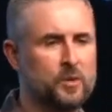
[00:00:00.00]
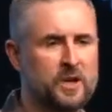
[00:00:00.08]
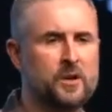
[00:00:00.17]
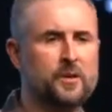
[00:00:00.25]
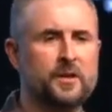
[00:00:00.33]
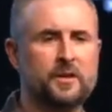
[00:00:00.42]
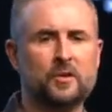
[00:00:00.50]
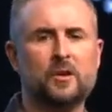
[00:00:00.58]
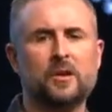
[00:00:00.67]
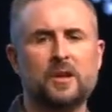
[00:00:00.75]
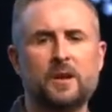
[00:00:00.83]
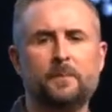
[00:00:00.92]
We know that there
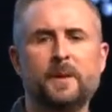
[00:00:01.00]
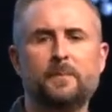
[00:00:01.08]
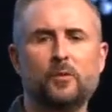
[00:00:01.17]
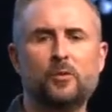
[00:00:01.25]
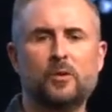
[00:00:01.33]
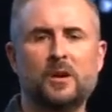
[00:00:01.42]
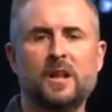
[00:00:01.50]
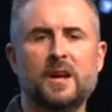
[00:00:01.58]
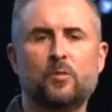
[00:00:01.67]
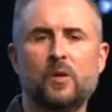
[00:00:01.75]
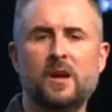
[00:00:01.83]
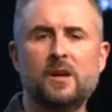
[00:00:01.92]
are a lot of people who are
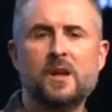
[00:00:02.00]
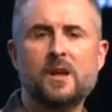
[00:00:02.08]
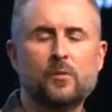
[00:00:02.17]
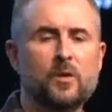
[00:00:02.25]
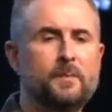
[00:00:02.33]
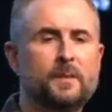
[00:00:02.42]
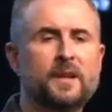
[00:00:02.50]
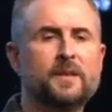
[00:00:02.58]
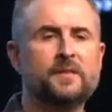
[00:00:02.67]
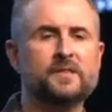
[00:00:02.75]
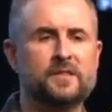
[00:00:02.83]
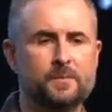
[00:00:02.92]
like, well, we
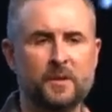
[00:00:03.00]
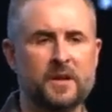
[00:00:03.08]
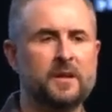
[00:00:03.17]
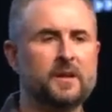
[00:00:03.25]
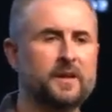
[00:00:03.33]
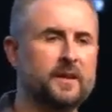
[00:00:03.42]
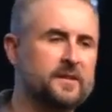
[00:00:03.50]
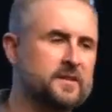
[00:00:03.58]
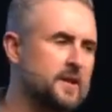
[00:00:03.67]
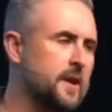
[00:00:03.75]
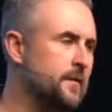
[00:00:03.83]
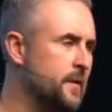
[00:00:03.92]
believe in sprinkling
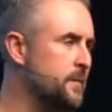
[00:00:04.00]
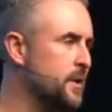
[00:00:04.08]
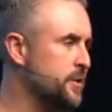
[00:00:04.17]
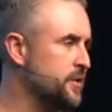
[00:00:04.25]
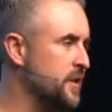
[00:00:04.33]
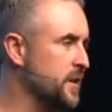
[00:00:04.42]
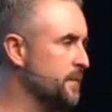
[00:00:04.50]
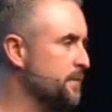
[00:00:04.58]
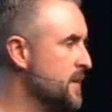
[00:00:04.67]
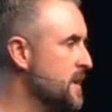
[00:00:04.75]
instead of immersion.